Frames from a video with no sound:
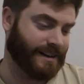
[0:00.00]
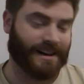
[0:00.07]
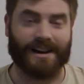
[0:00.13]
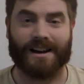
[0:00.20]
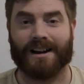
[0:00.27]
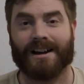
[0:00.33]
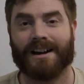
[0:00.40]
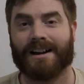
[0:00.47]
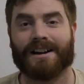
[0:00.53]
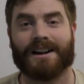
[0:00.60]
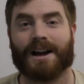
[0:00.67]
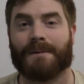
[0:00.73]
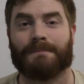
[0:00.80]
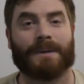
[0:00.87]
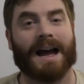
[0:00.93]
a
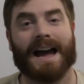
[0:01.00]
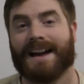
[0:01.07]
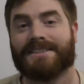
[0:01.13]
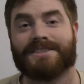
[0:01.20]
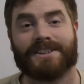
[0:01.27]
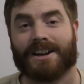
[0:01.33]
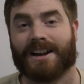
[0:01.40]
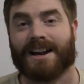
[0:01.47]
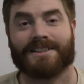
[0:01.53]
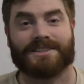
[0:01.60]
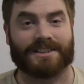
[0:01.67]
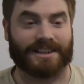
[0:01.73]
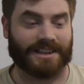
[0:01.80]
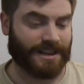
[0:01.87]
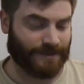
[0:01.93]
panda as
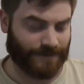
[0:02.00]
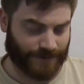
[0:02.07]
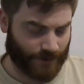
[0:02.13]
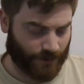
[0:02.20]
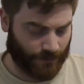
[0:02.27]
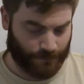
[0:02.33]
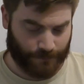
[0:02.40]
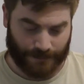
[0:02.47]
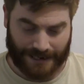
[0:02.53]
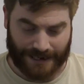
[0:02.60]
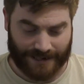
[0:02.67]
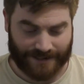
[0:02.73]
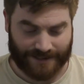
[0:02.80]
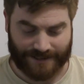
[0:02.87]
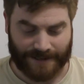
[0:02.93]
a gift of
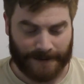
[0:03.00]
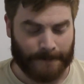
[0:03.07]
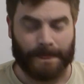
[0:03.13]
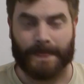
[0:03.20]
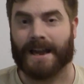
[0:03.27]
peace.